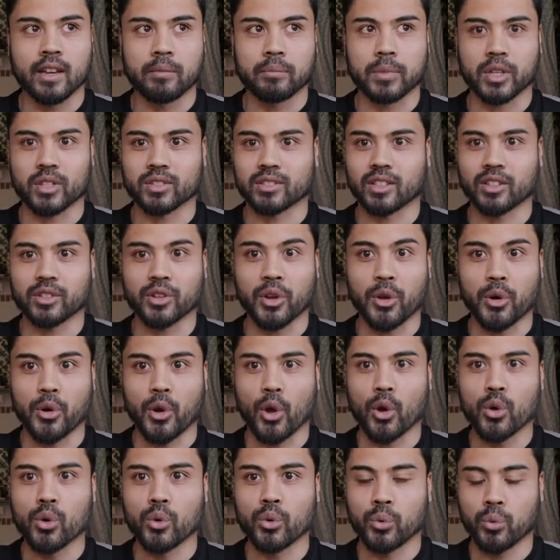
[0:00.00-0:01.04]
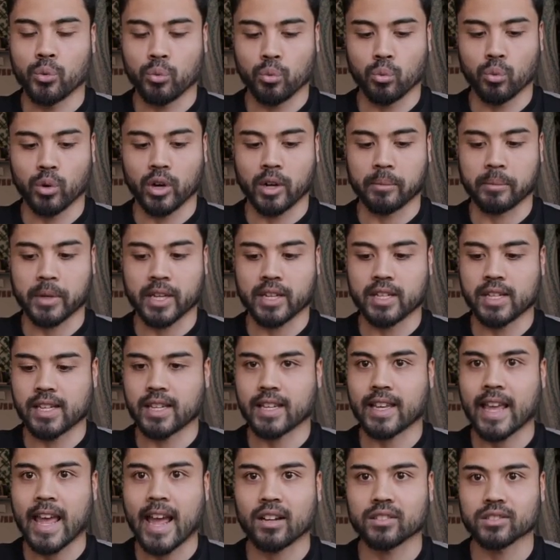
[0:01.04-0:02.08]
because I don't know what I'm going to
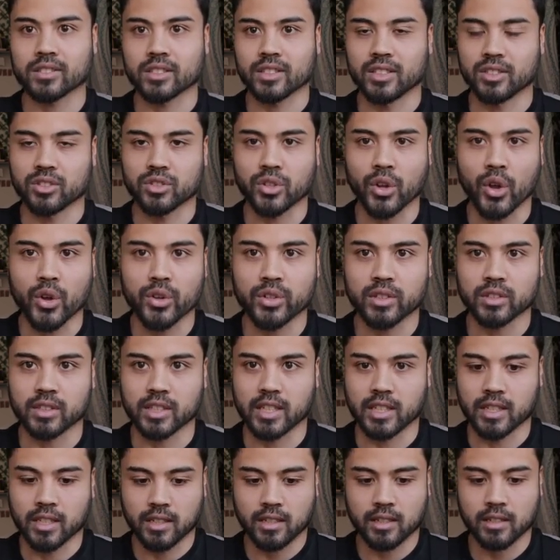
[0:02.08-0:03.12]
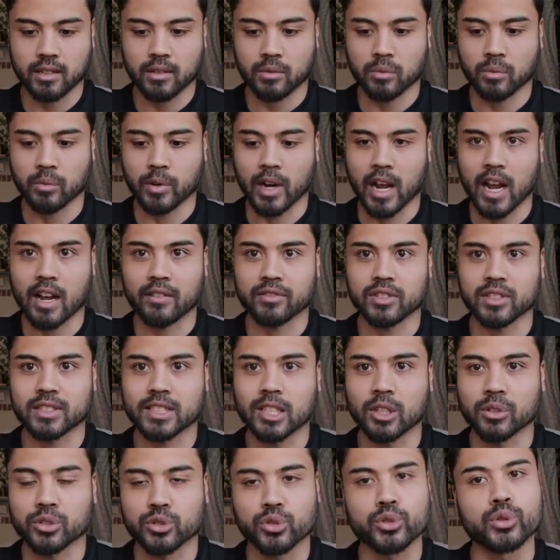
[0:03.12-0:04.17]
encounter internally when I have to
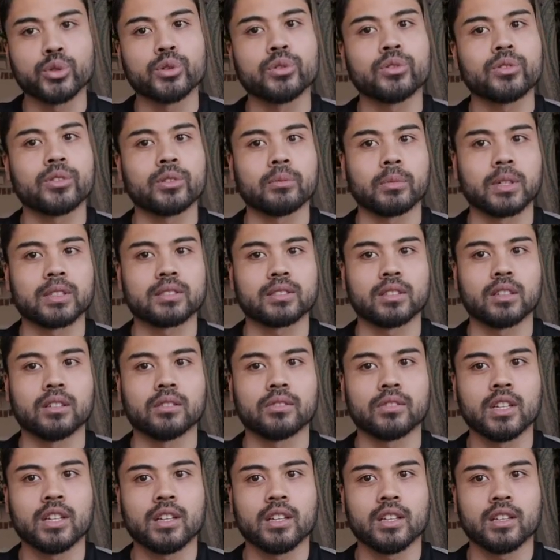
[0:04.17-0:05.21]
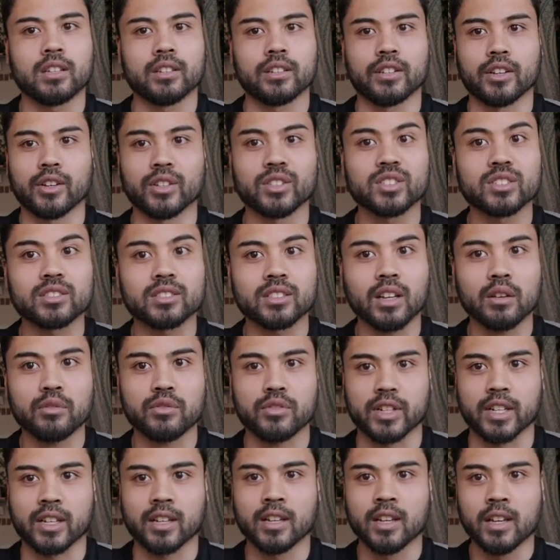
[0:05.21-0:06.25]
tell the truth to myself. It's
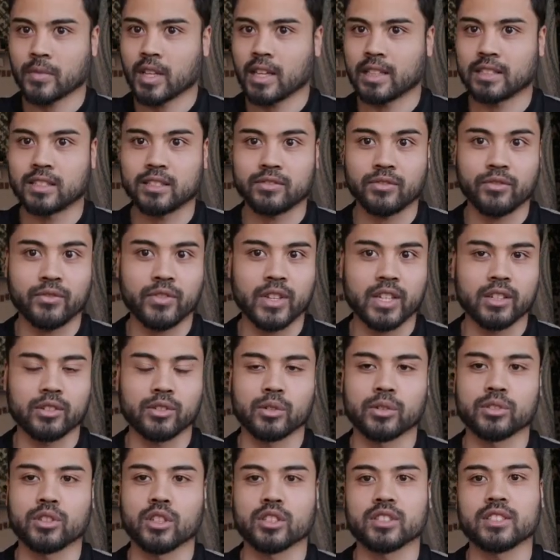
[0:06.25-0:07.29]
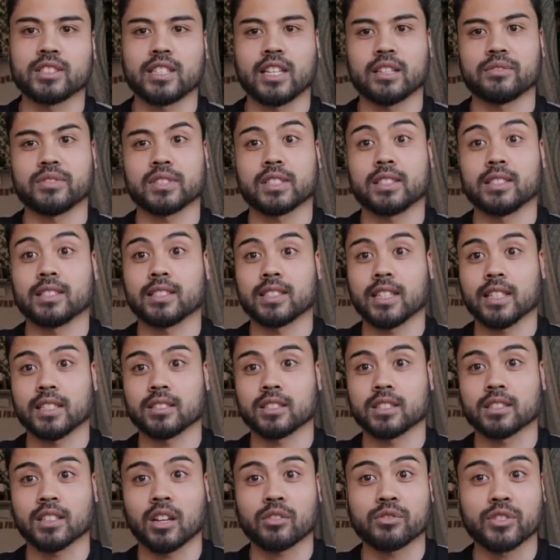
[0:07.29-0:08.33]
suffering. As Fyodor Dostoevsky
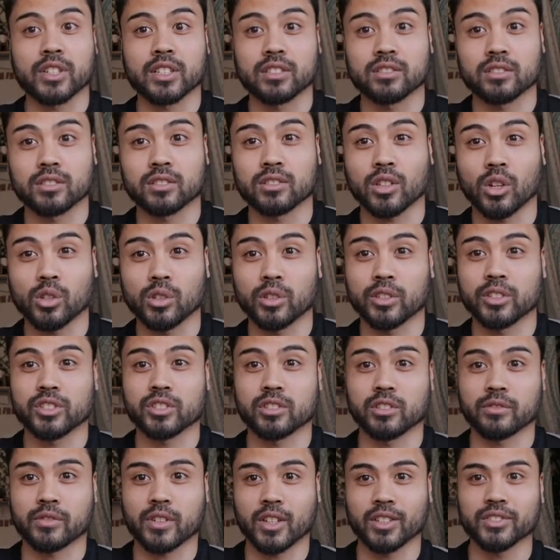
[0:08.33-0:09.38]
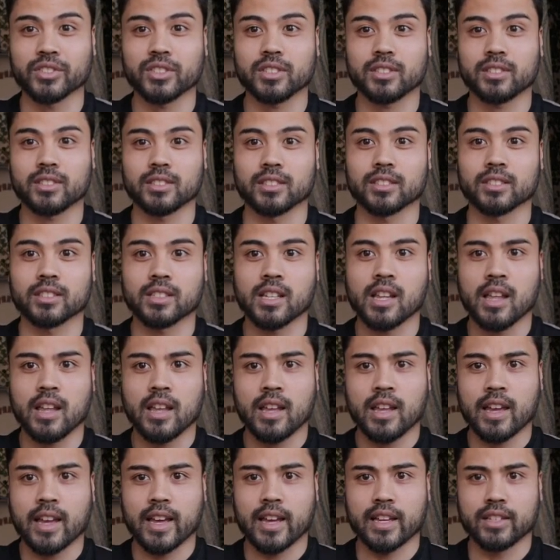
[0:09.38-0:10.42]
says, suffering is the sole origin of consciousness.
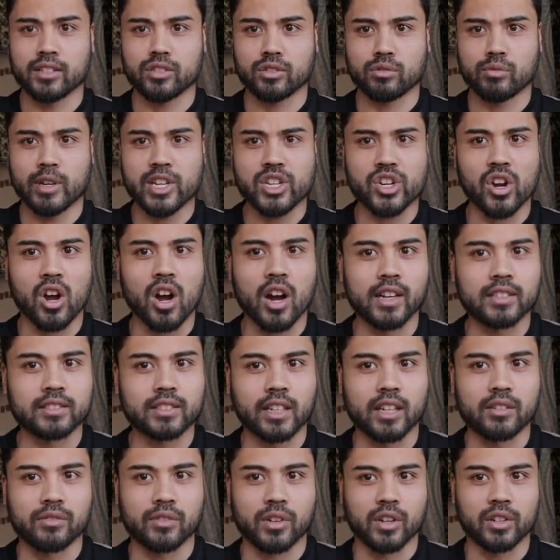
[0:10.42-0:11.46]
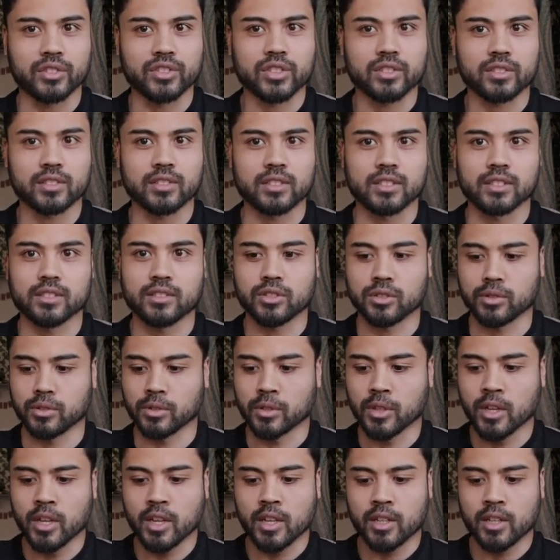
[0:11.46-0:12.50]
And to reach a higher state of consciousness, to